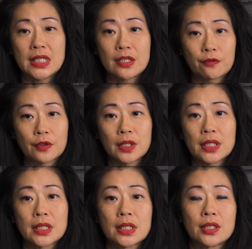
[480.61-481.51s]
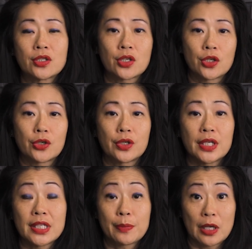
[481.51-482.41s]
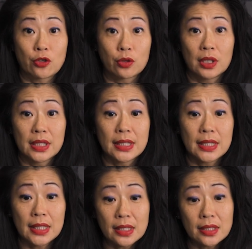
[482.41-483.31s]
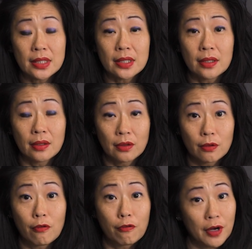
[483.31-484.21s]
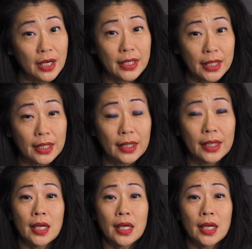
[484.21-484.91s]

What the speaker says: different security specialists is a little frightening.